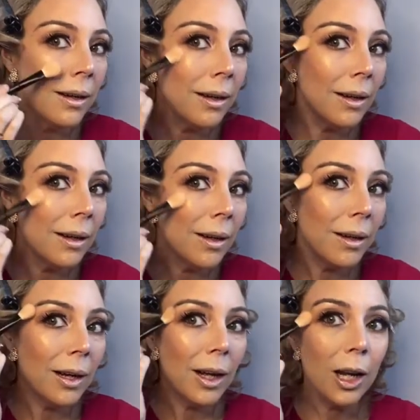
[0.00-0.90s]
so I'll
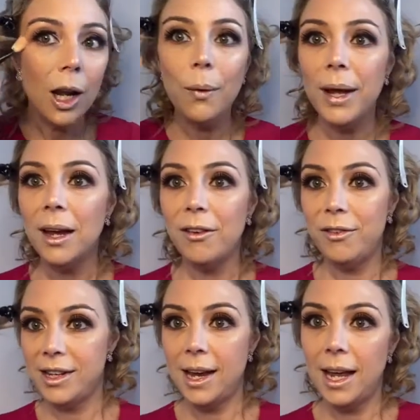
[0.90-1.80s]
glowing
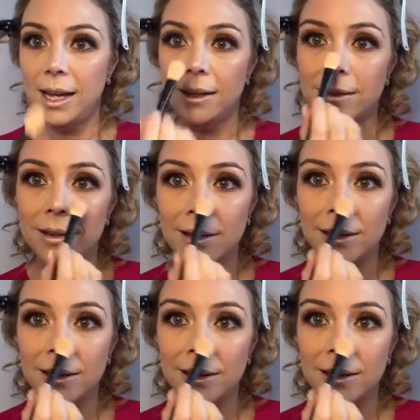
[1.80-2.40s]
for days.